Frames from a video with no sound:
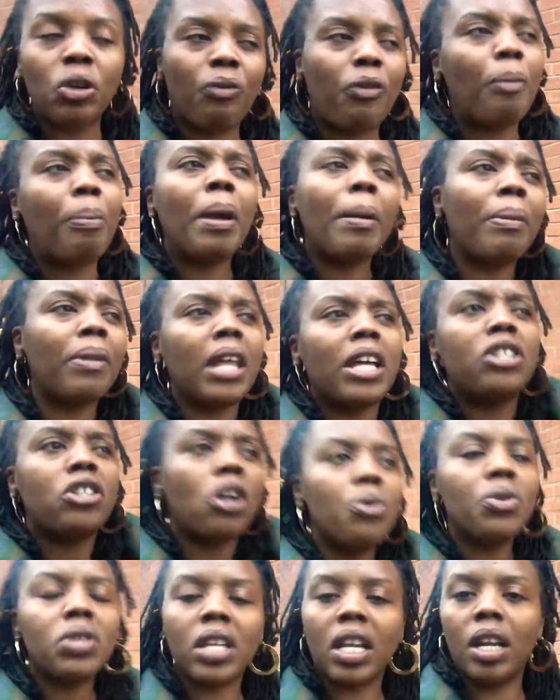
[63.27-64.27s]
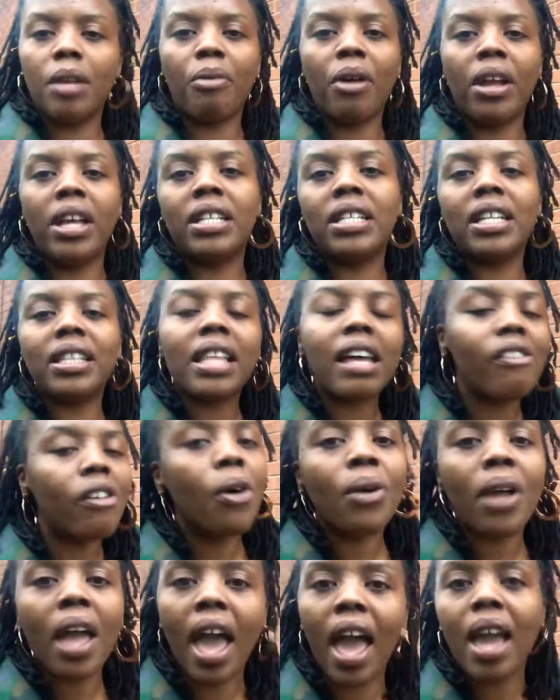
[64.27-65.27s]
For people that celebrate it, they're
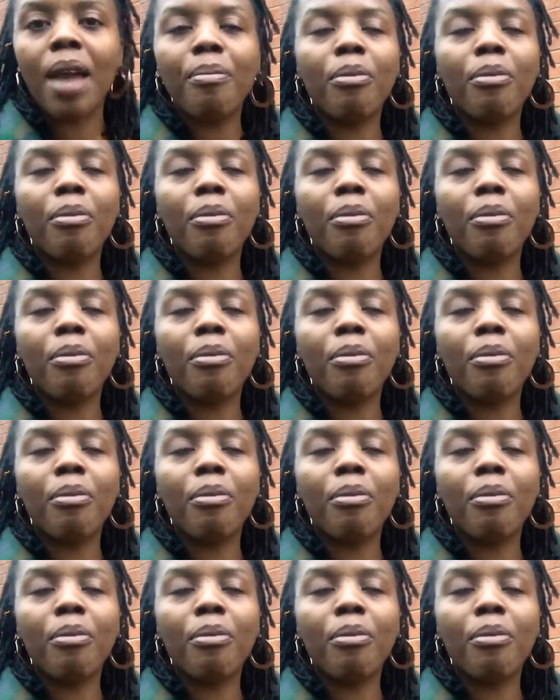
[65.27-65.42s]
okay,